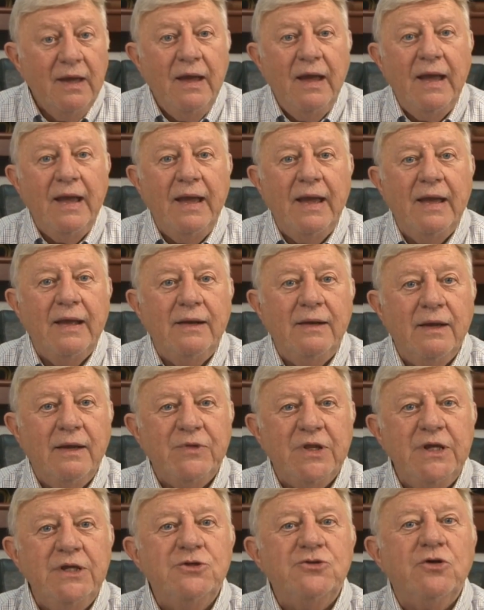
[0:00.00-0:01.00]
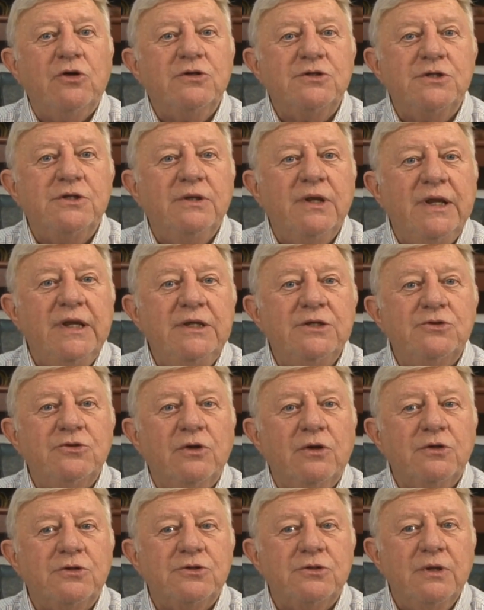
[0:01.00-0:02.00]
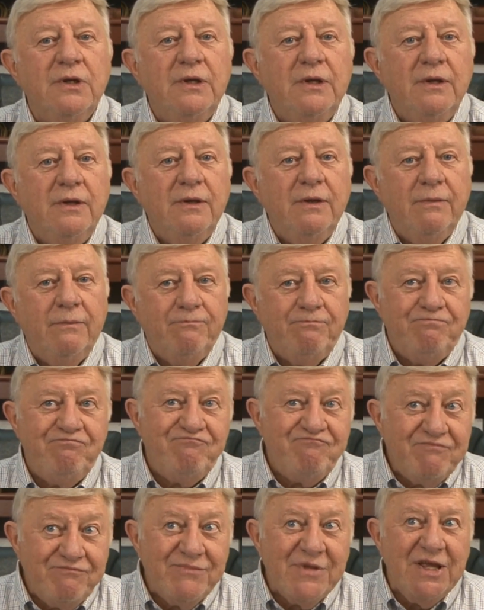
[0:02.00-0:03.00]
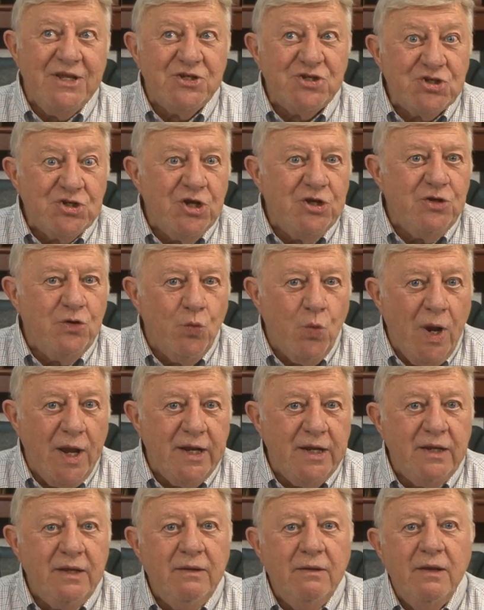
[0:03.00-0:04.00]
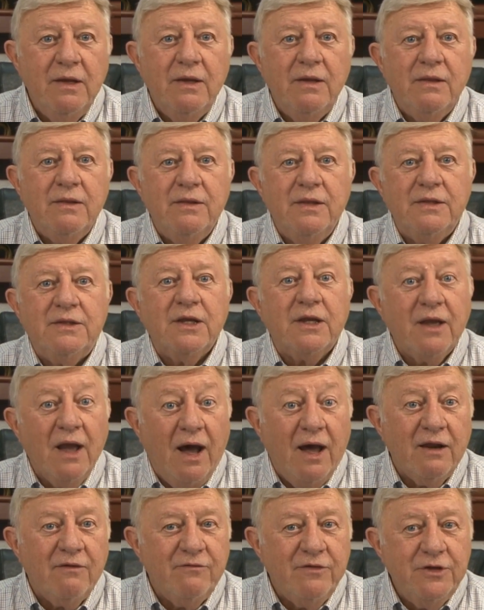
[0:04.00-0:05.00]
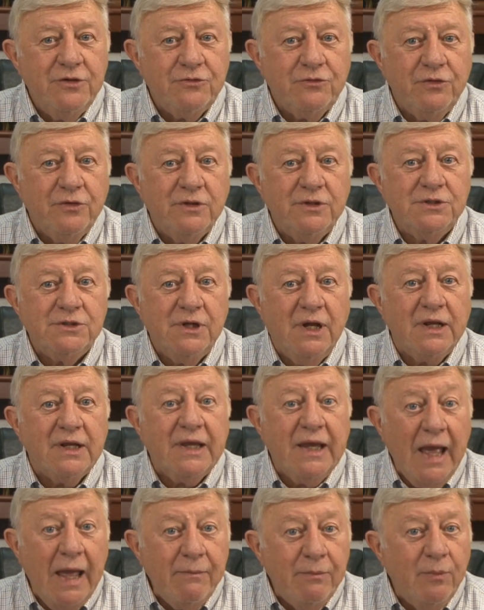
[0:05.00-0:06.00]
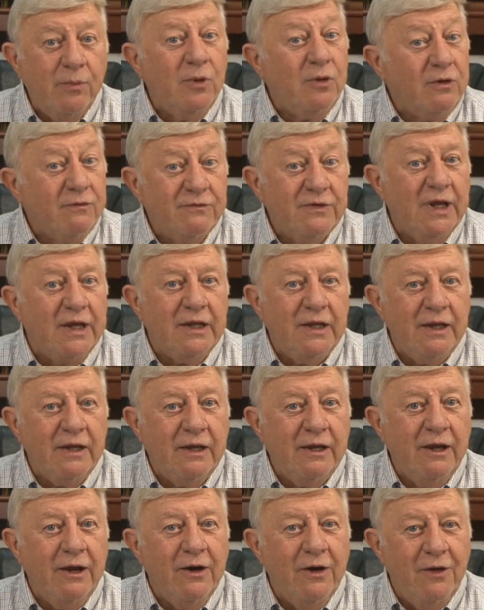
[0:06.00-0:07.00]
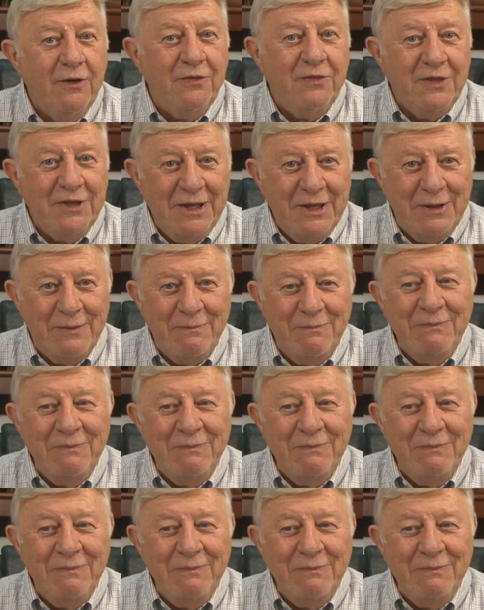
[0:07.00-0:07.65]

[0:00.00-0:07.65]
and uh, he starts he starts insinuating that the God of Israel is not capable of taking care of them.